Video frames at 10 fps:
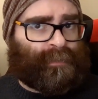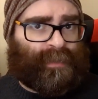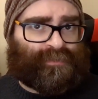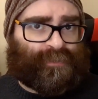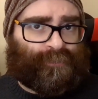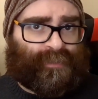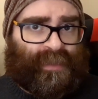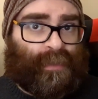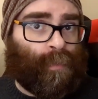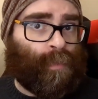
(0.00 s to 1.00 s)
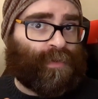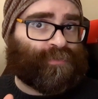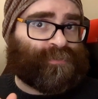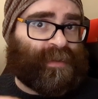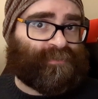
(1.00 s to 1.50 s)
I generally hear
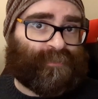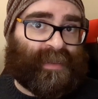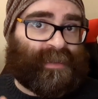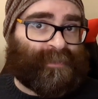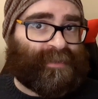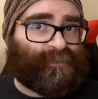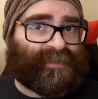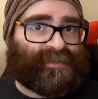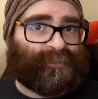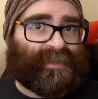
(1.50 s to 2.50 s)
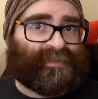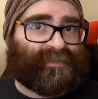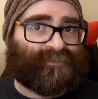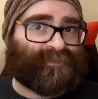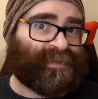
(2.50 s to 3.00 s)
one track from any power metal band,
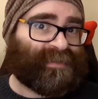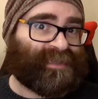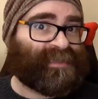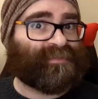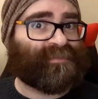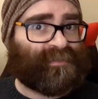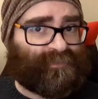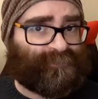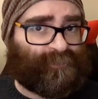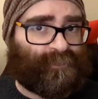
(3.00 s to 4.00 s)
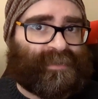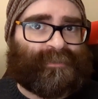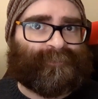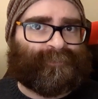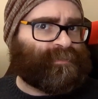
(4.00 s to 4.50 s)
and frankly, that's enough for
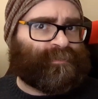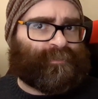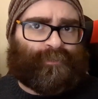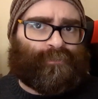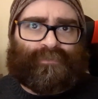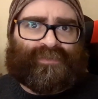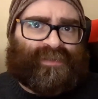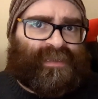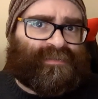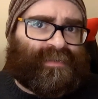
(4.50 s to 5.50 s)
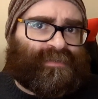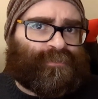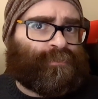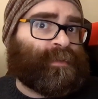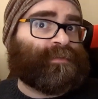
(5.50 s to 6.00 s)
me. It's too cheesy,
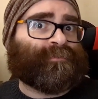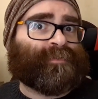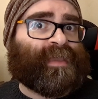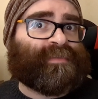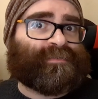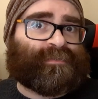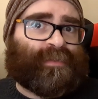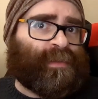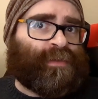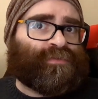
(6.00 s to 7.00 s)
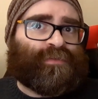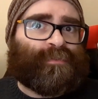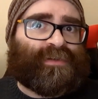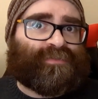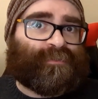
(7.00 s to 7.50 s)
too in-your-face, and too
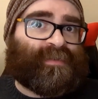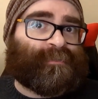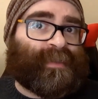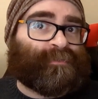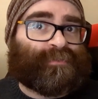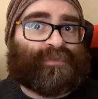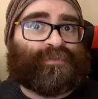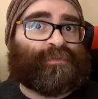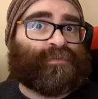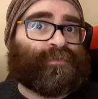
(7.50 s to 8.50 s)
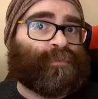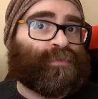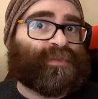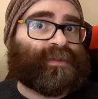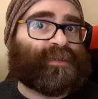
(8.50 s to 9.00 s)
much for me to be able to endure for
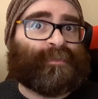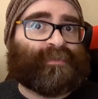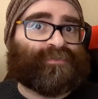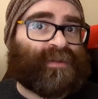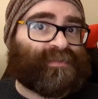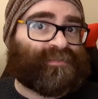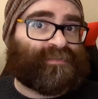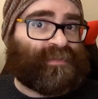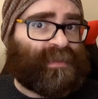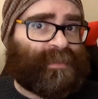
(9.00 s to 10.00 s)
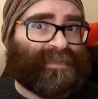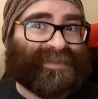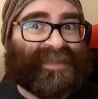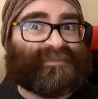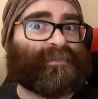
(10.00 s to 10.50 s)
more than a couple of tracks at a time,
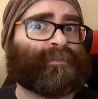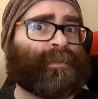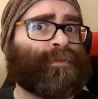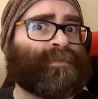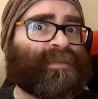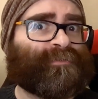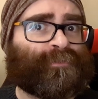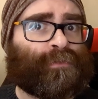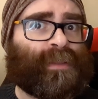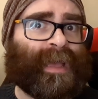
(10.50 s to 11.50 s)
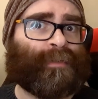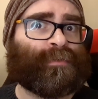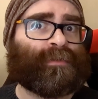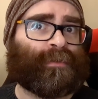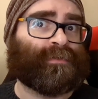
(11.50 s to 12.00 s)
let alone a full
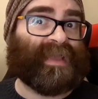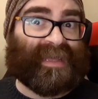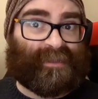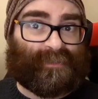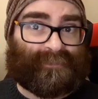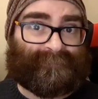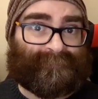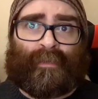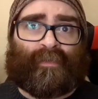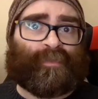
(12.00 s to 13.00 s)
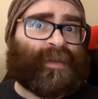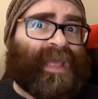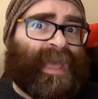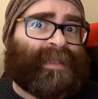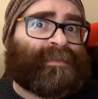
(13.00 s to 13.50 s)
hour-long album. So why
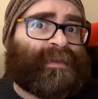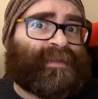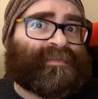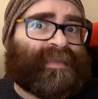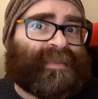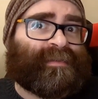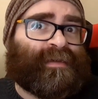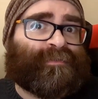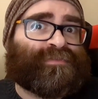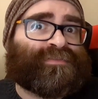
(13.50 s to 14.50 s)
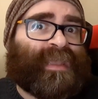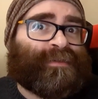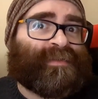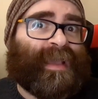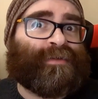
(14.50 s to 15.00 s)
the hell can't I get enough of
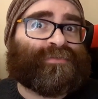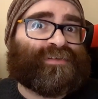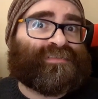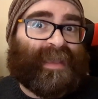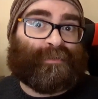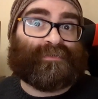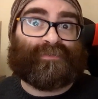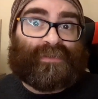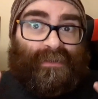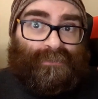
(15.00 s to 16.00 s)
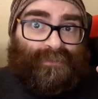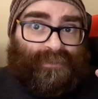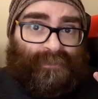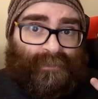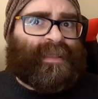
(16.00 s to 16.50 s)
Sacred Outcry's Towers of Gold?